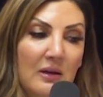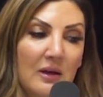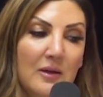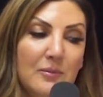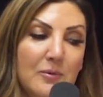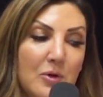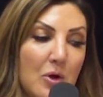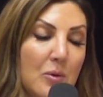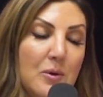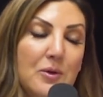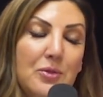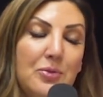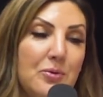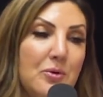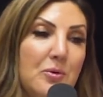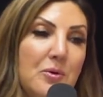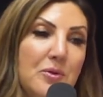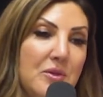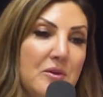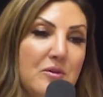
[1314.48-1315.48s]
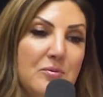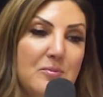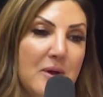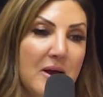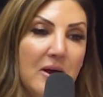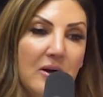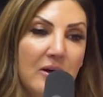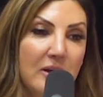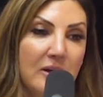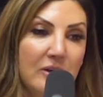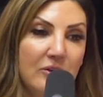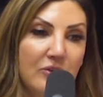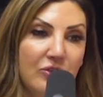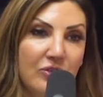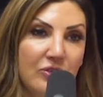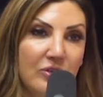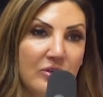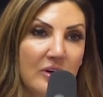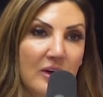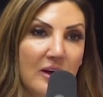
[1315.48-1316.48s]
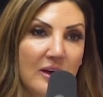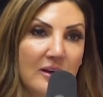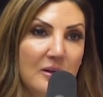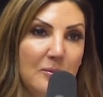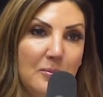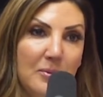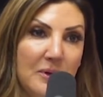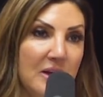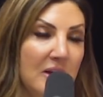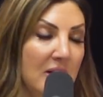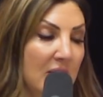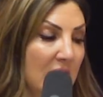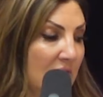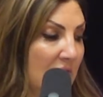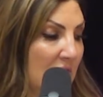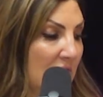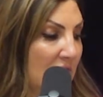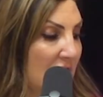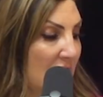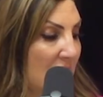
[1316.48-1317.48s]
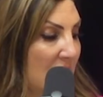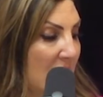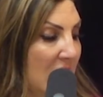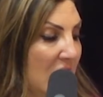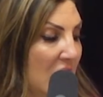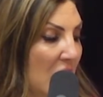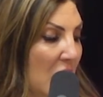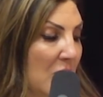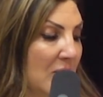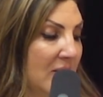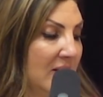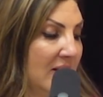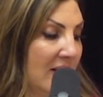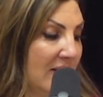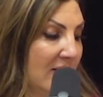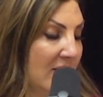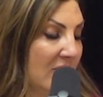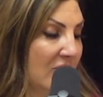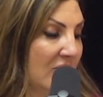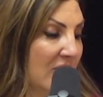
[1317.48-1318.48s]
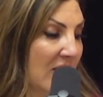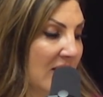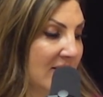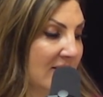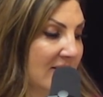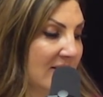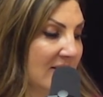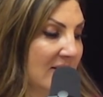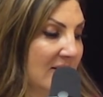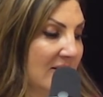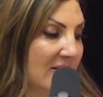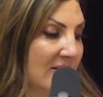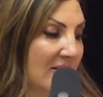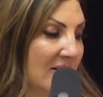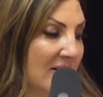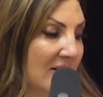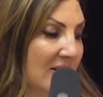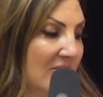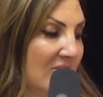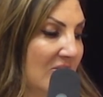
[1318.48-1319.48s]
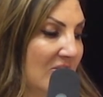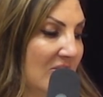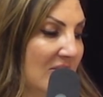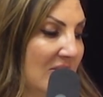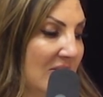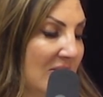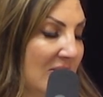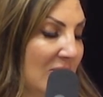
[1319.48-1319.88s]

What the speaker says: I'm going through with this marriage and the bees. So they go and get their tuxes and it's just